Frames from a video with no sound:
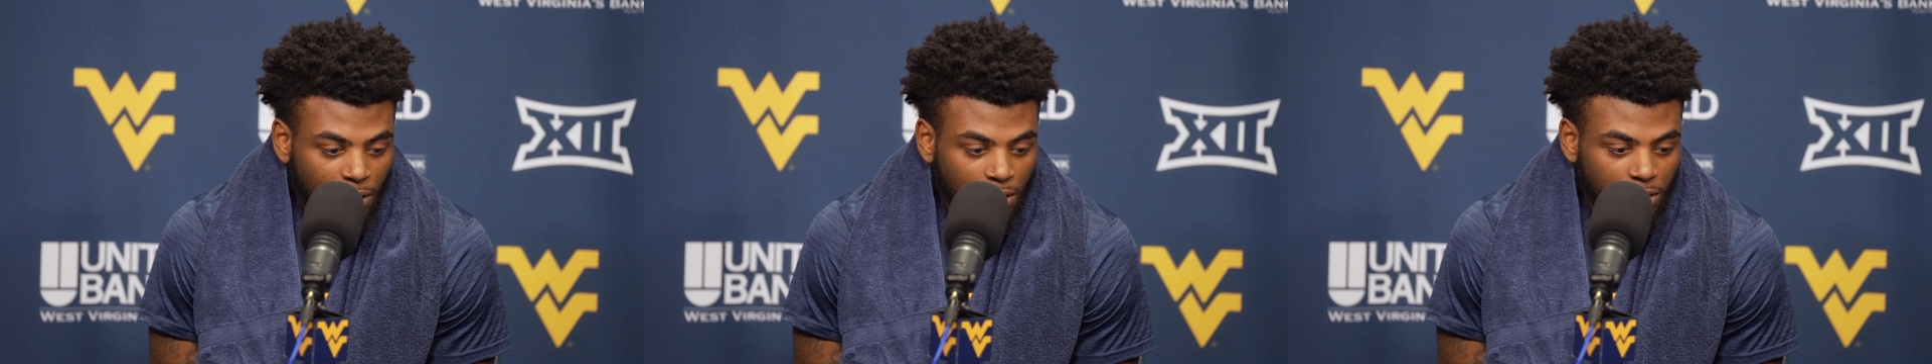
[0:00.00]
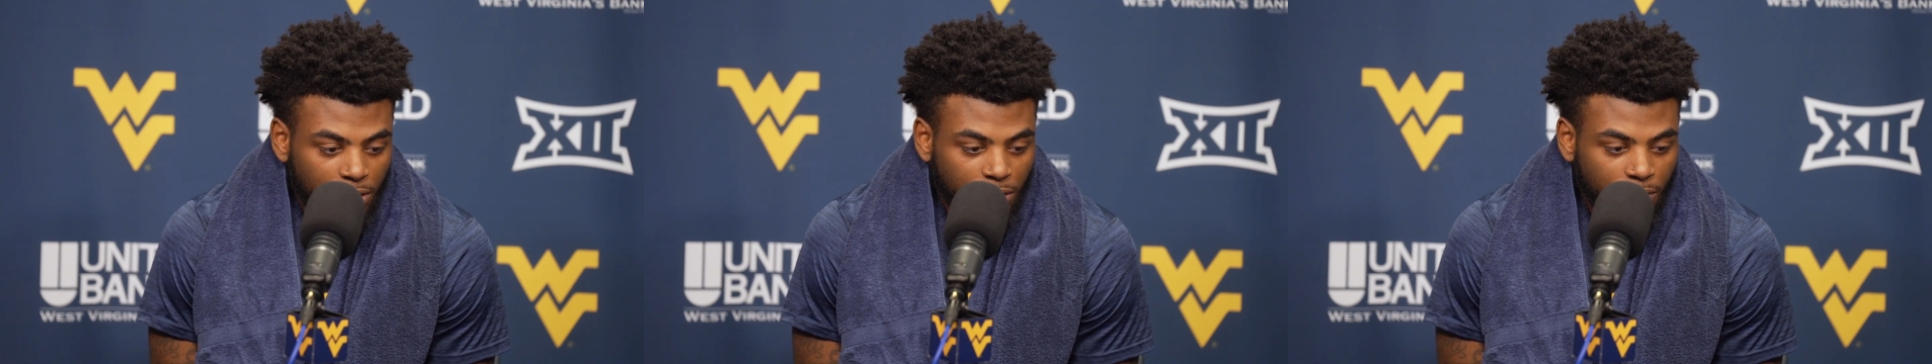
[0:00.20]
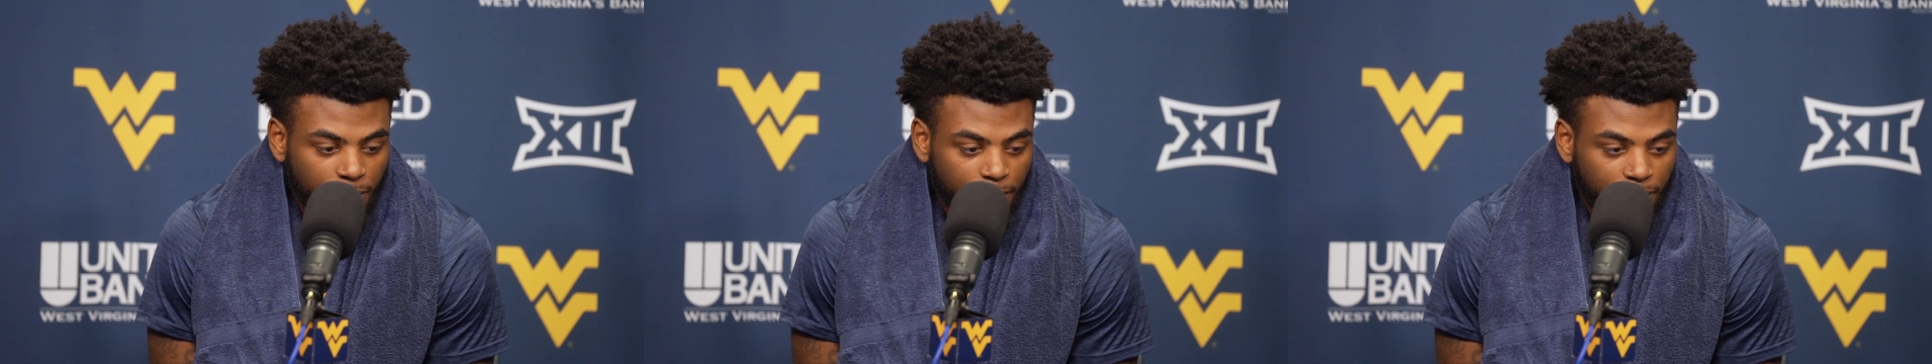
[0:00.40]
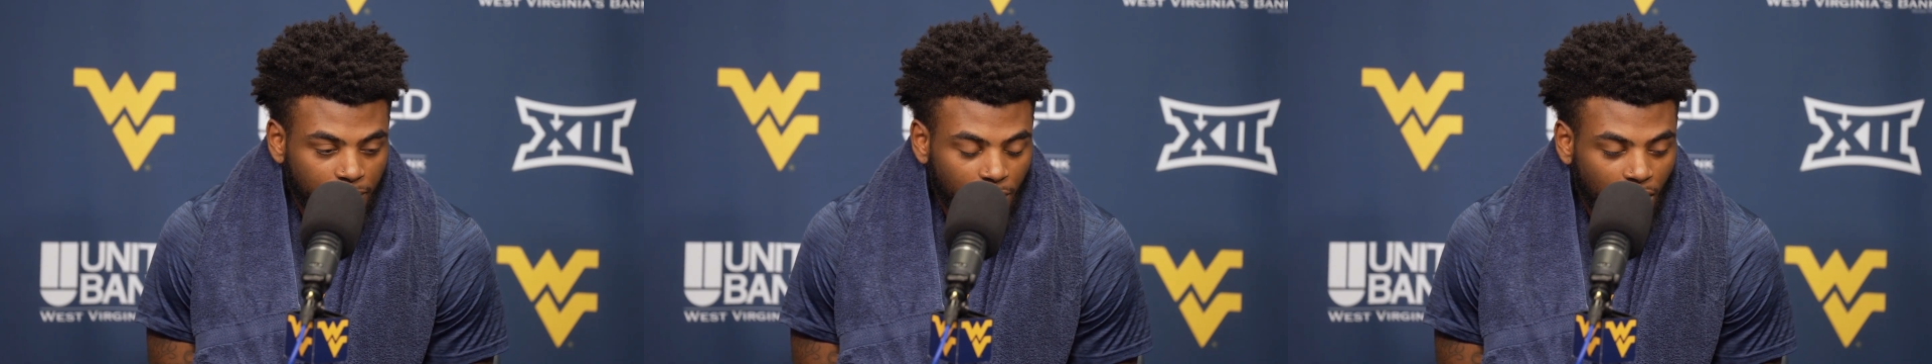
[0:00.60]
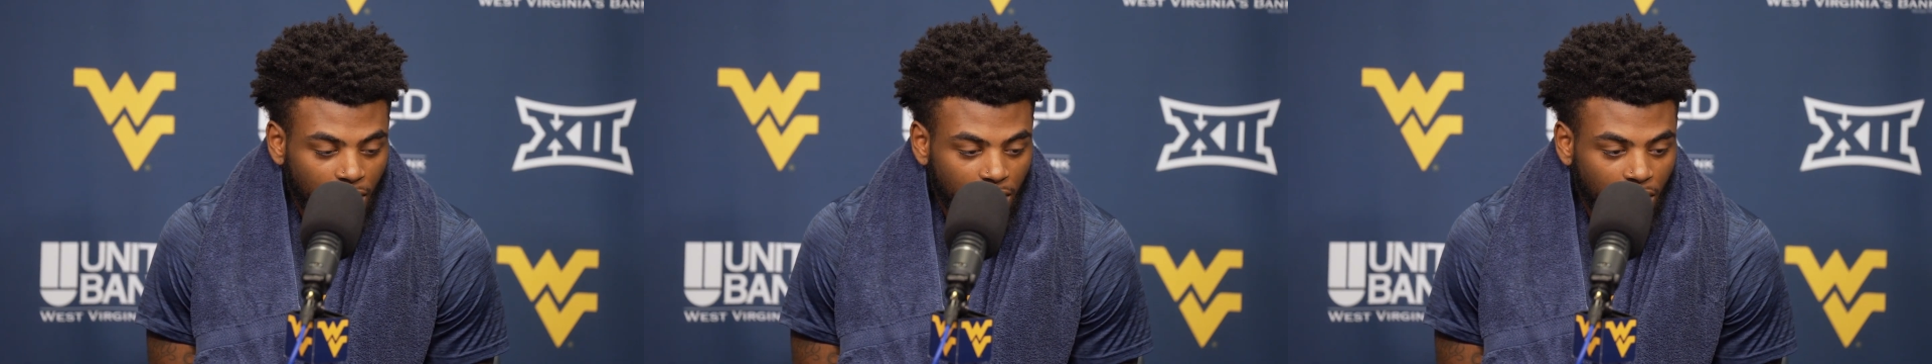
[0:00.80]

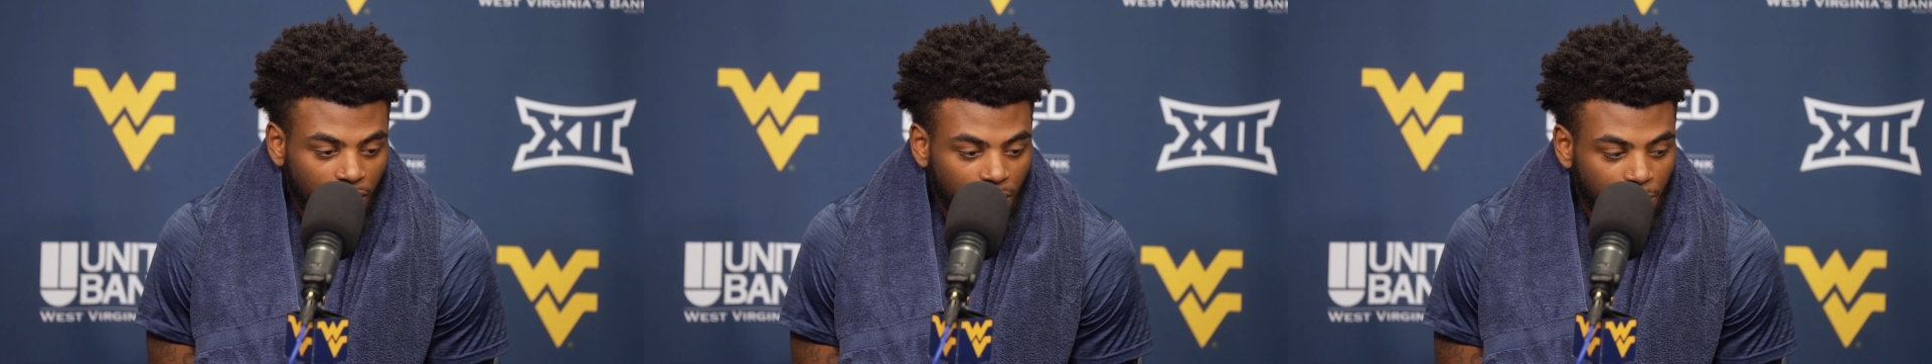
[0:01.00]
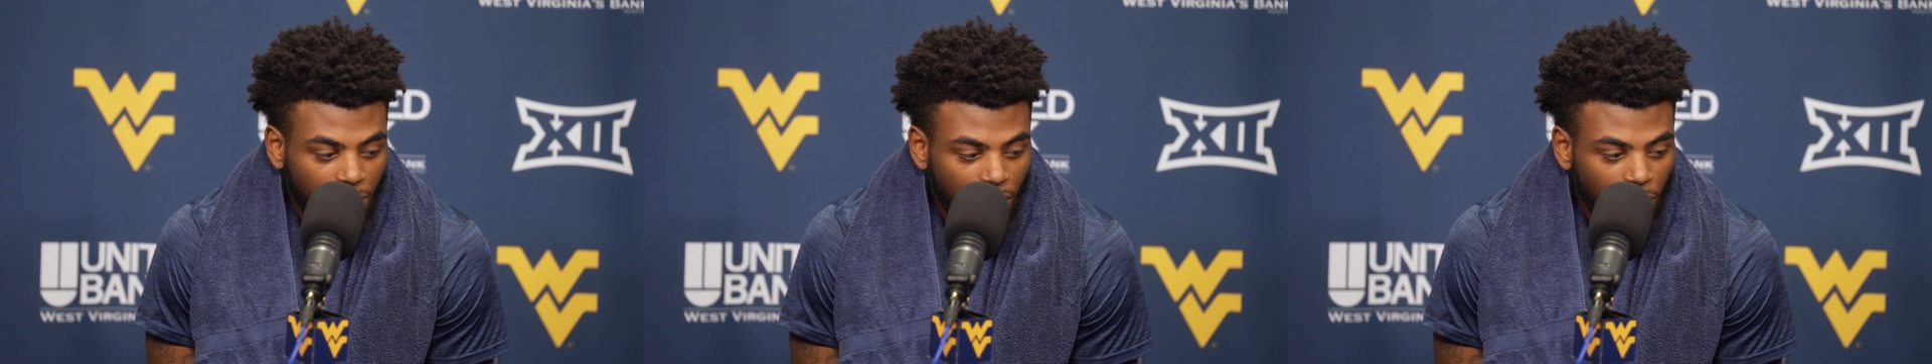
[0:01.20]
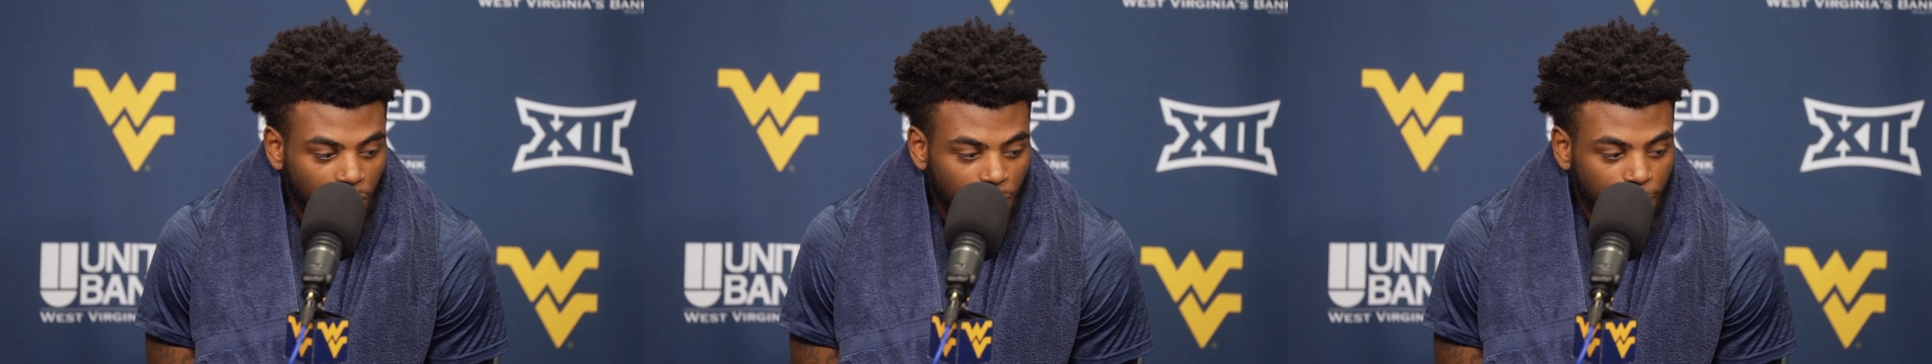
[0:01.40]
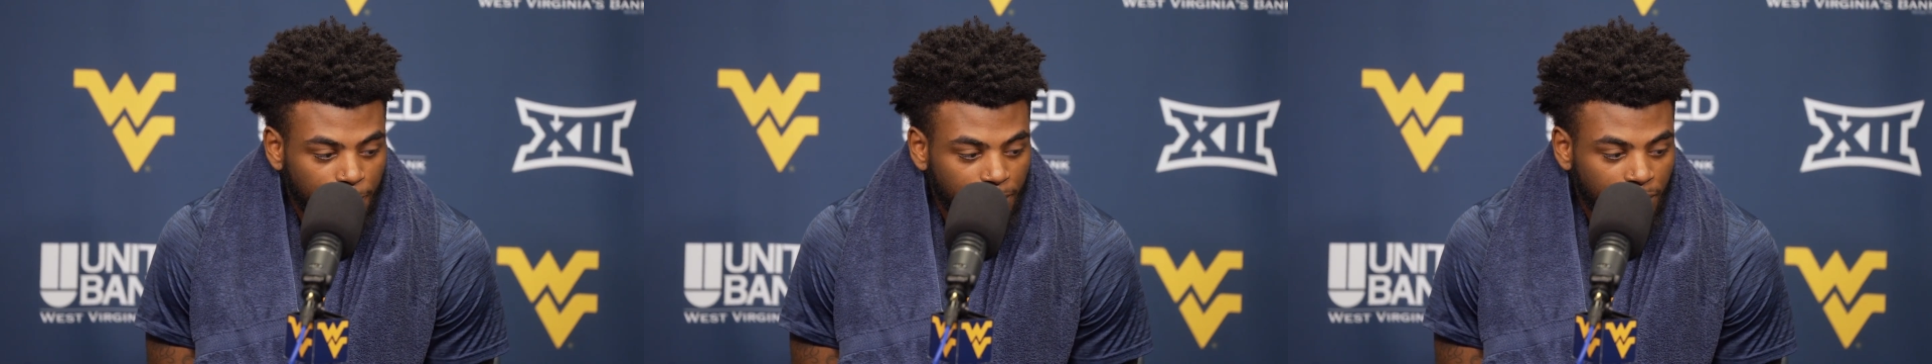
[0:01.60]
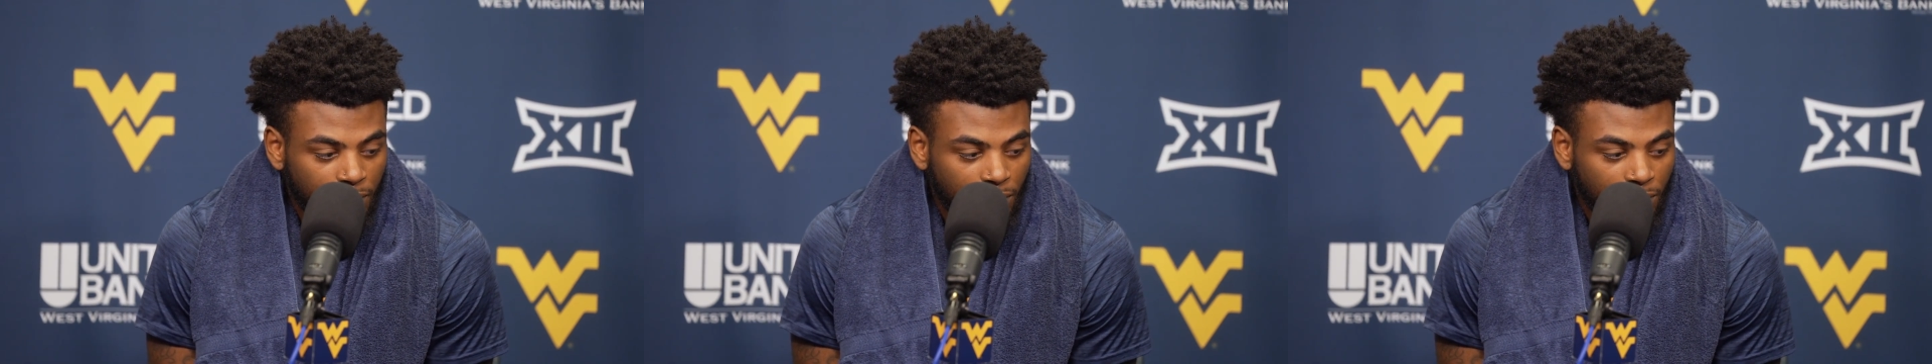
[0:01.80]
Um, I thought we played well.